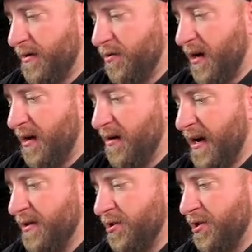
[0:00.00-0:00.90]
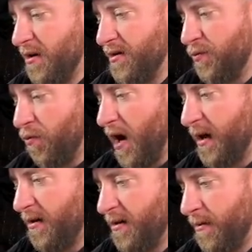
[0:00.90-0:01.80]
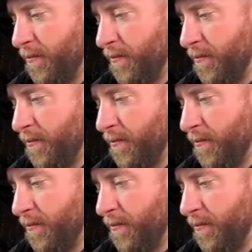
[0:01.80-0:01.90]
299, Jairus Walker,